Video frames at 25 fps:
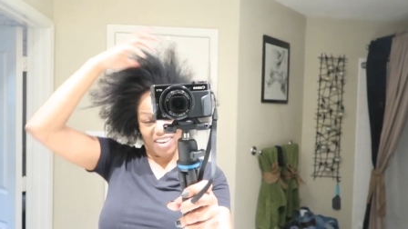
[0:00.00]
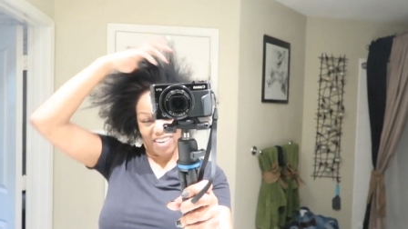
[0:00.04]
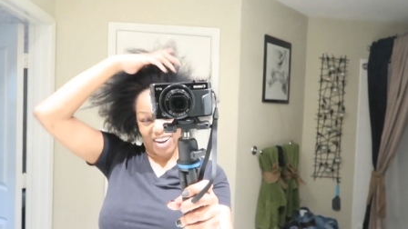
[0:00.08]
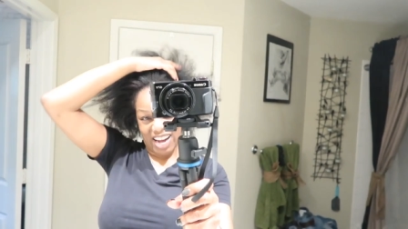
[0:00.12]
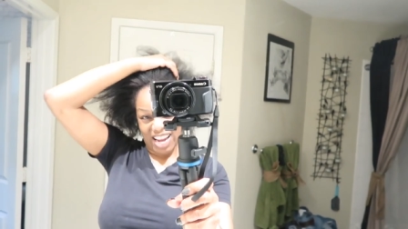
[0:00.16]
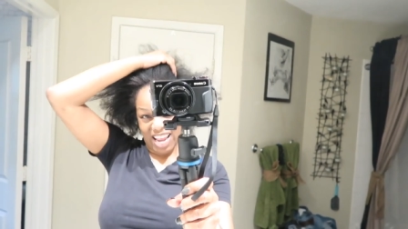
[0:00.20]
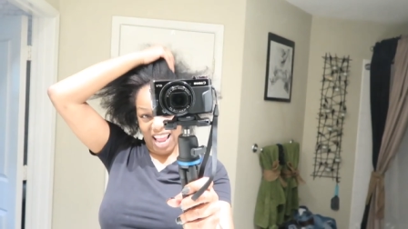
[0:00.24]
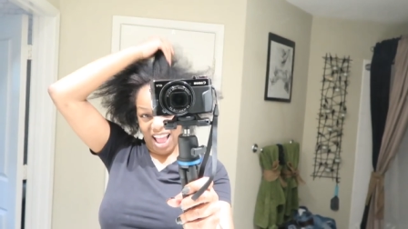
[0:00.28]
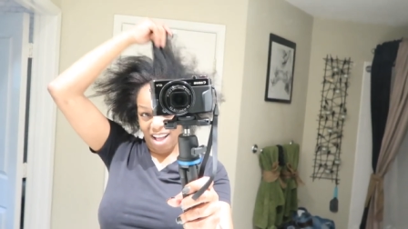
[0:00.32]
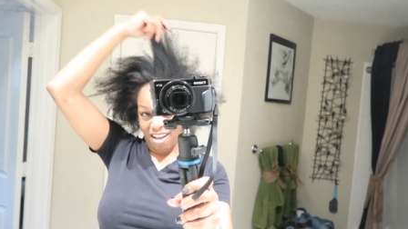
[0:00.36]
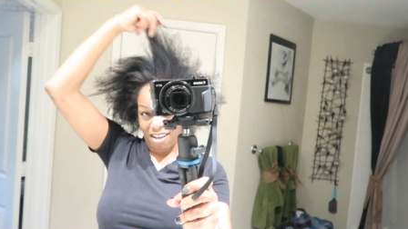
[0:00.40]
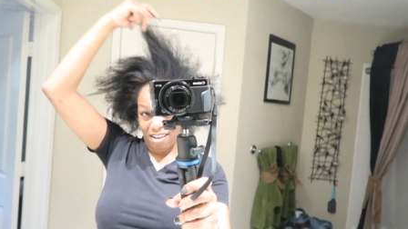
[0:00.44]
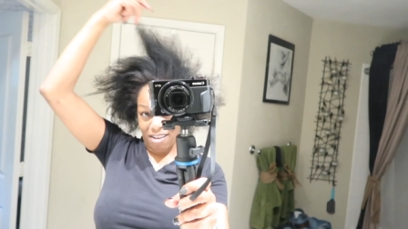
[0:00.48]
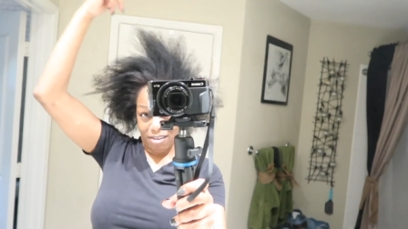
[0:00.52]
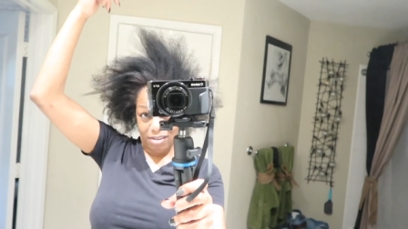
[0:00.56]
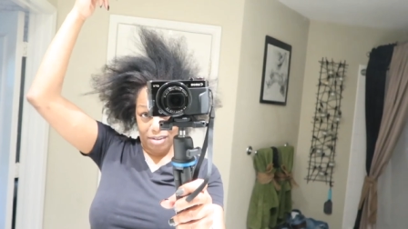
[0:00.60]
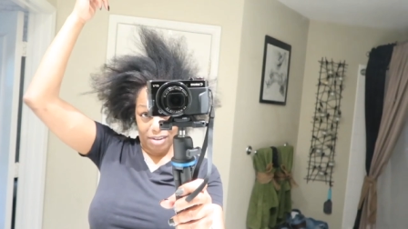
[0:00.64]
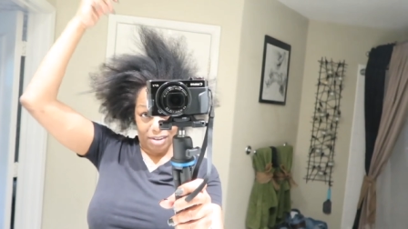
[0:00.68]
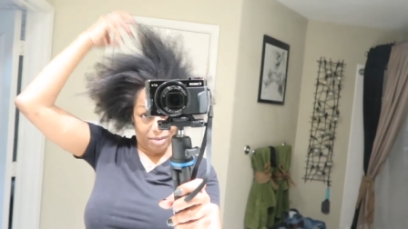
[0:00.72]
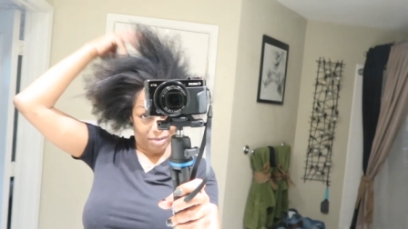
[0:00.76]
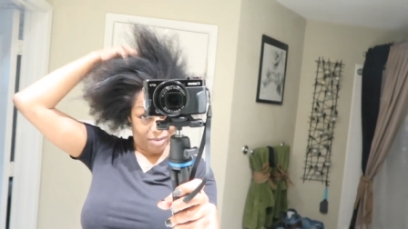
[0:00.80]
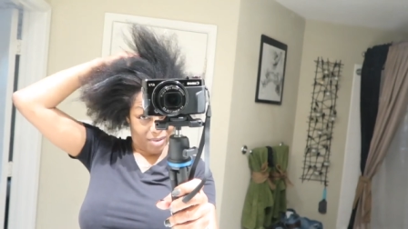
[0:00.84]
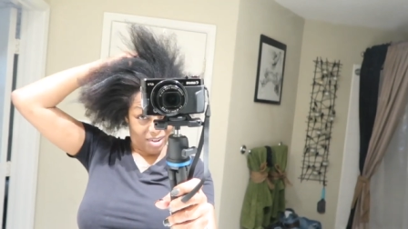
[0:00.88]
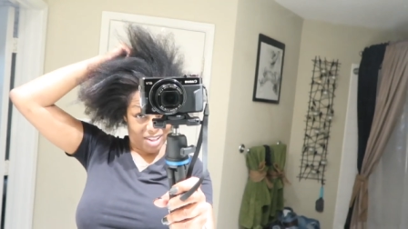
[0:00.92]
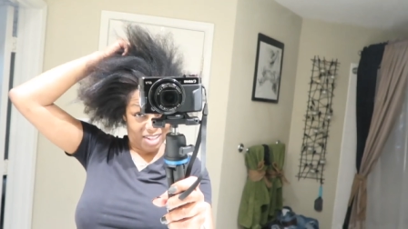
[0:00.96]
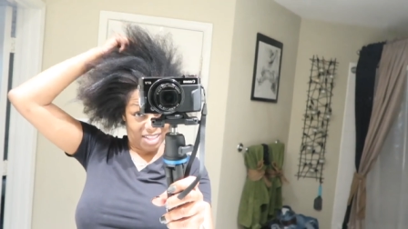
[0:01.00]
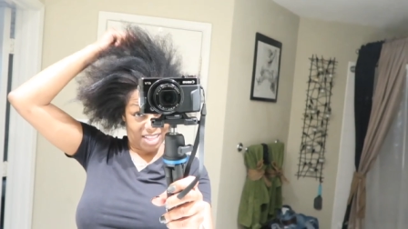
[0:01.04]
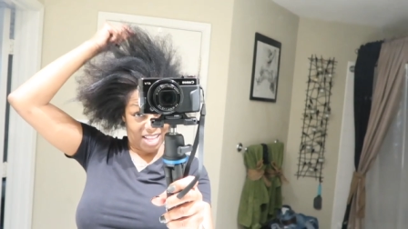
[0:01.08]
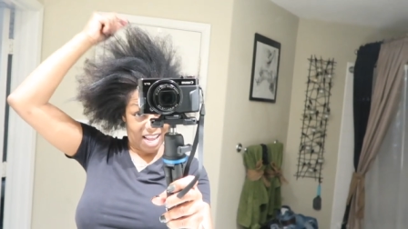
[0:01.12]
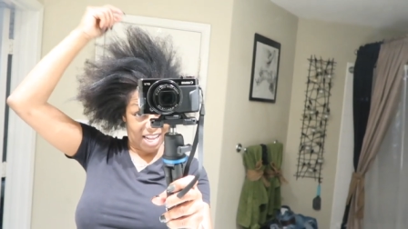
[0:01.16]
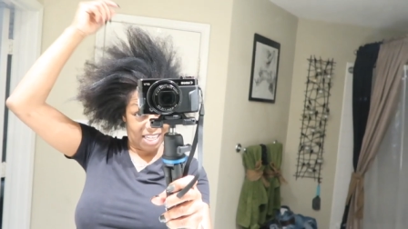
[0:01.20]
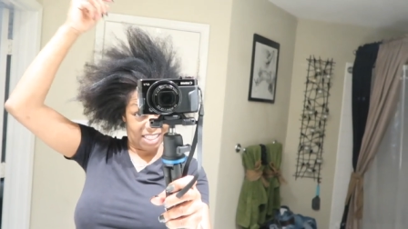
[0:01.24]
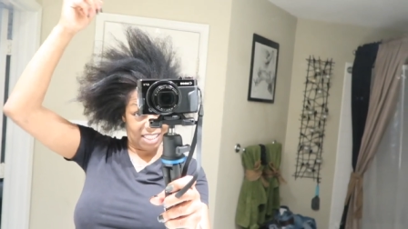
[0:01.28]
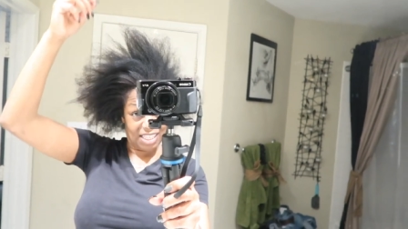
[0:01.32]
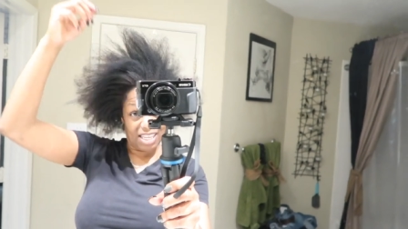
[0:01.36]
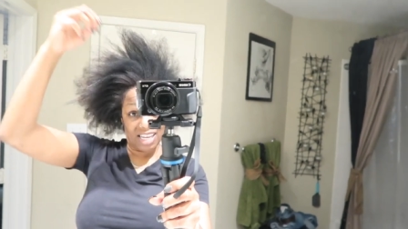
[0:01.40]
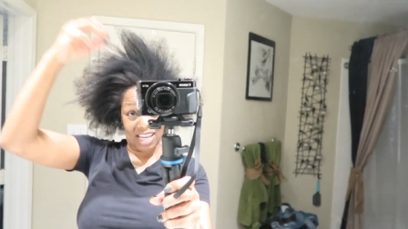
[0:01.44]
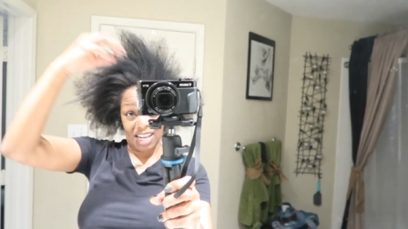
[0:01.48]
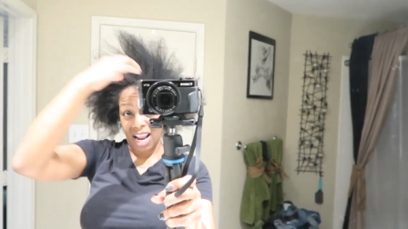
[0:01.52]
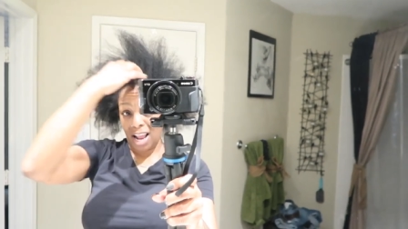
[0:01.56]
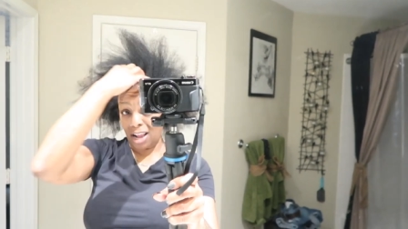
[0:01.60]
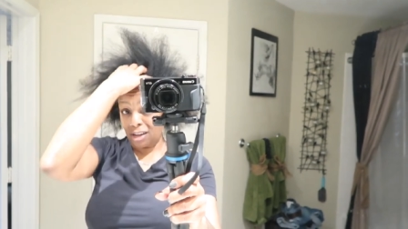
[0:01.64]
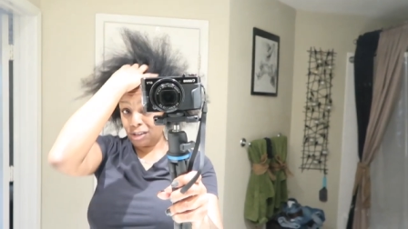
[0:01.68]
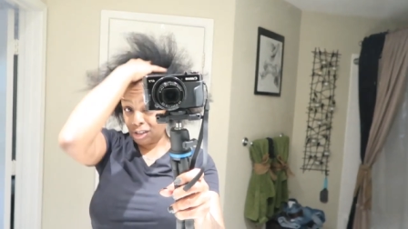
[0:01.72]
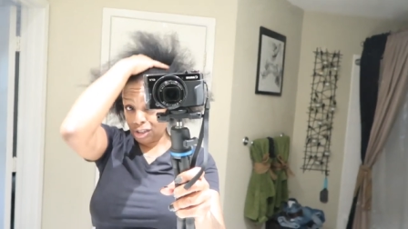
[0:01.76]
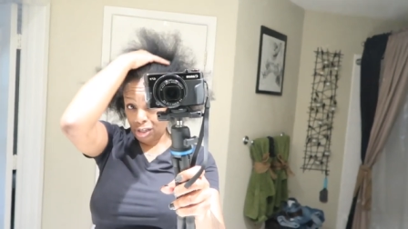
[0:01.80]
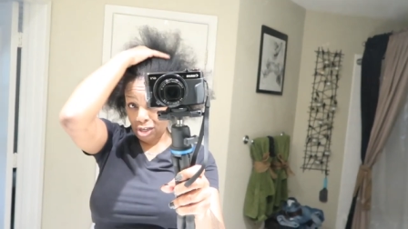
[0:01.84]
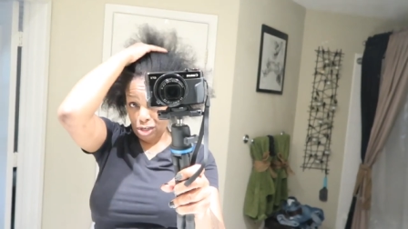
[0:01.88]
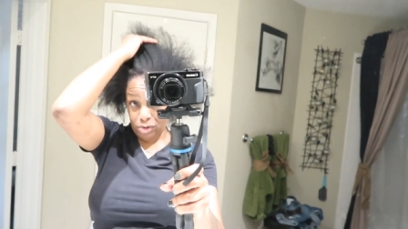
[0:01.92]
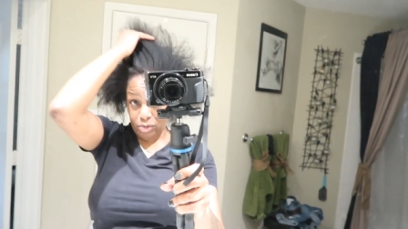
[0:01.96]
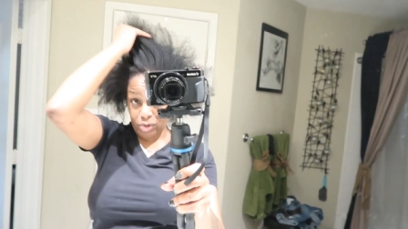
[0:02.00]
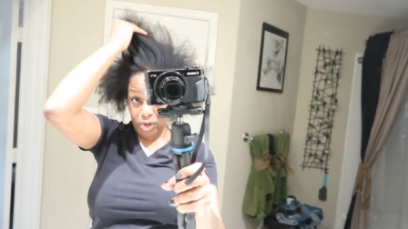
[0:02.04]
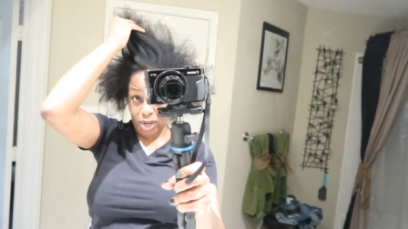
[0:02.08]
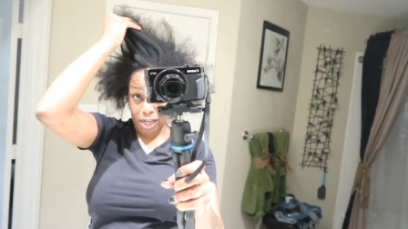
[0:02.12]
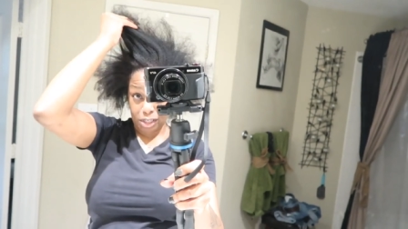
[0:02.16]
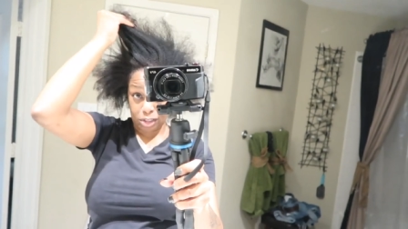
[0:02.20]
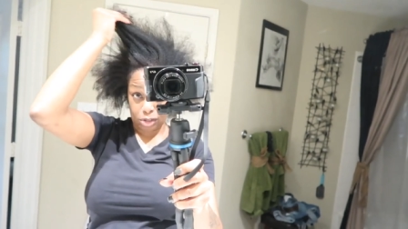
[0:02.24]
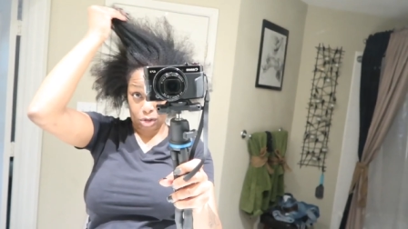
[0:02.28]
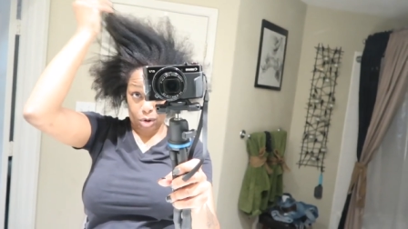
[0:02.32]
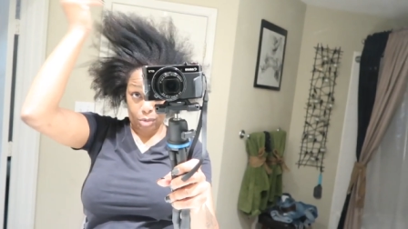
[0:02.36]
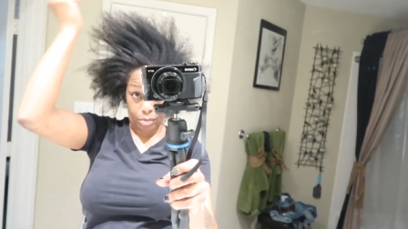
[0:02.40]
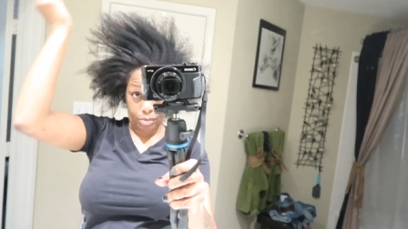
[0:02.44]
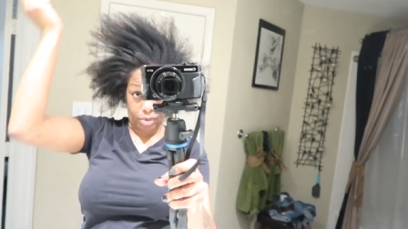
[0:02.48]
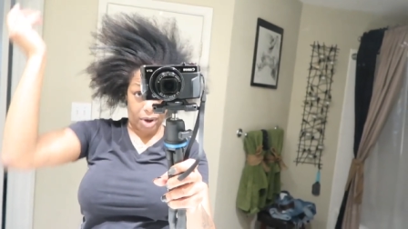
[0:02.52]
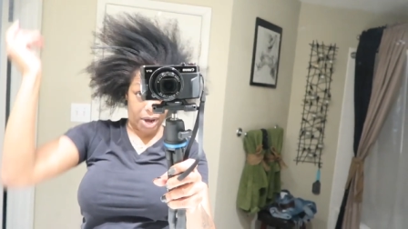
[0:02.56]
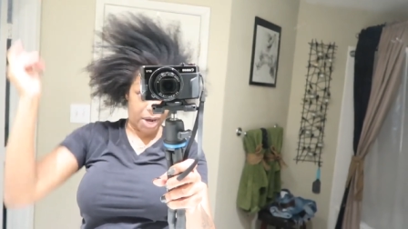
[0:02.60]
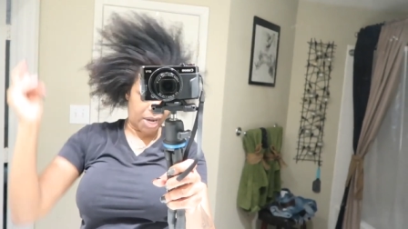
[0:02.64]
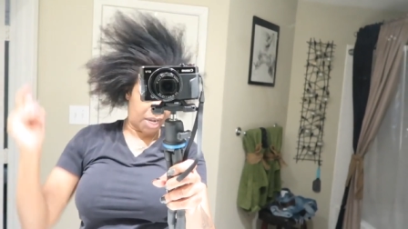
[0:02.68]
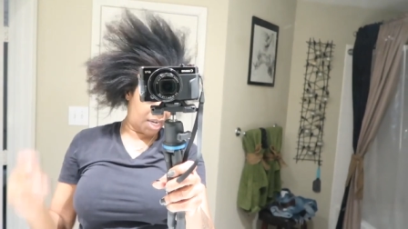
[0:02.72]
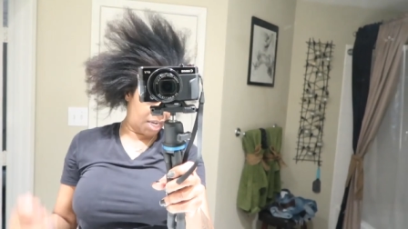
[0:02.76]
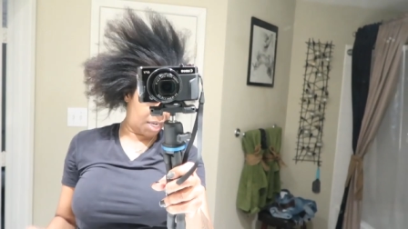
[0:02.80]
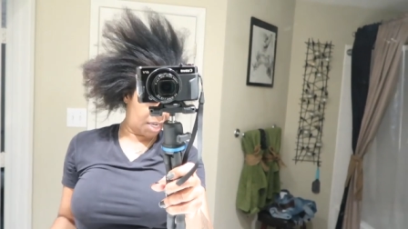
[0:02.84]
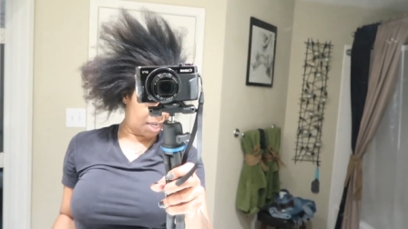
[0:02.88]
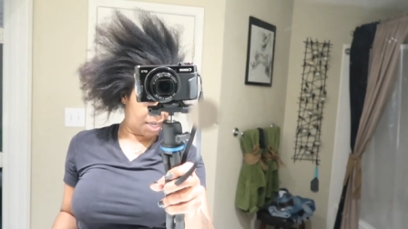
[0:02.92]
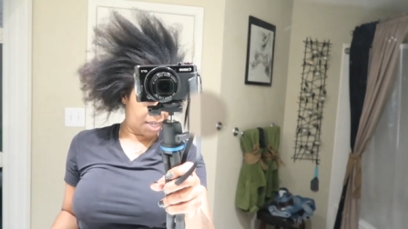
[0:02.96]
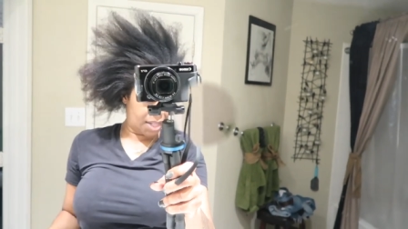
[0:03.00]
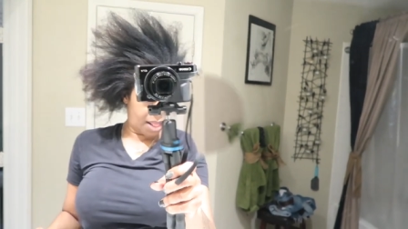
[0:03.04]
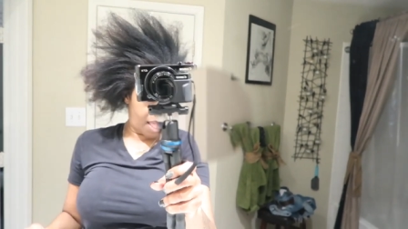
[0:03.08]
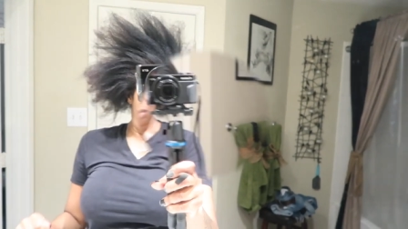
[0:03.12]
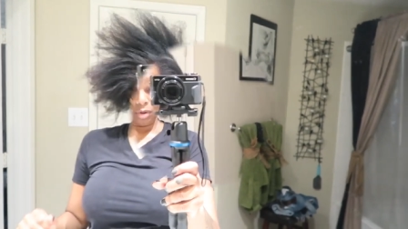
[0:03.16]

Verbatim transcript: Alright, y'all. Well, that's it. I'll show you when I start braiding.